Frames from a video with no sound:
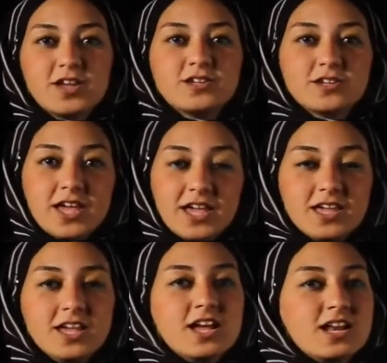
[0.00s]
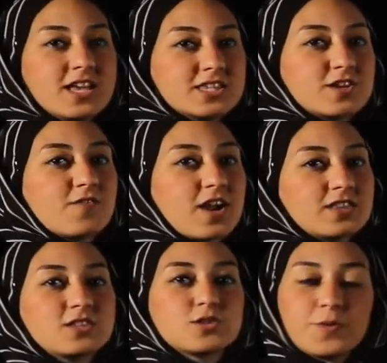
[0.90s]
Today, let's revise
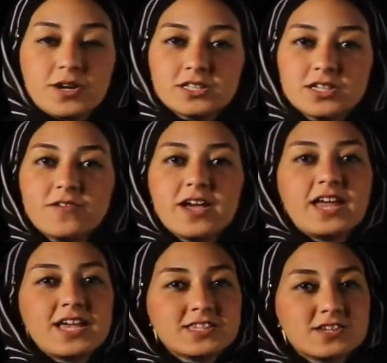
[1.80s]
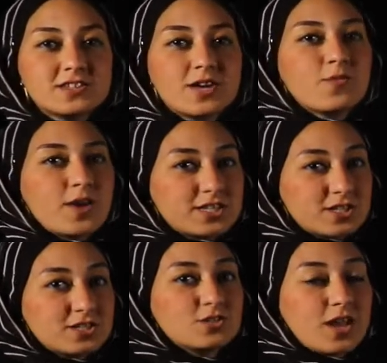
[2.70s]
the superlative and answer some
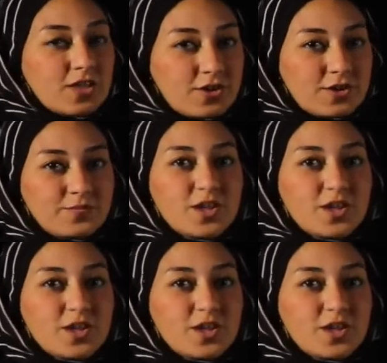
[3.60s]
questions together.